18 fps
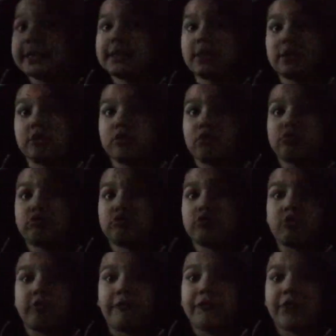didn't go to
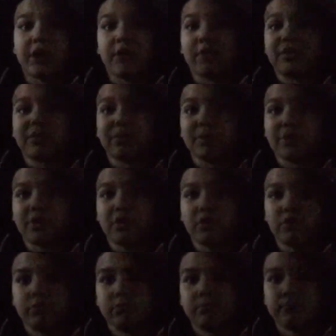the fair field
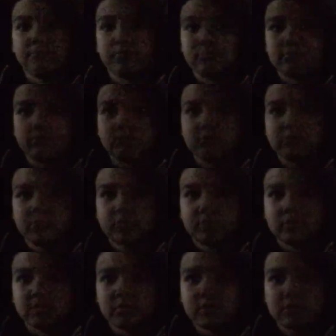Yeah, she
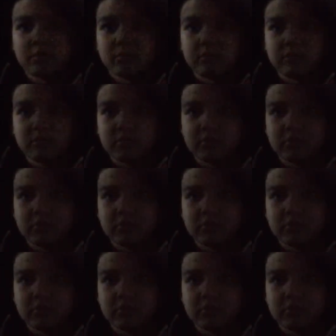was like somewhere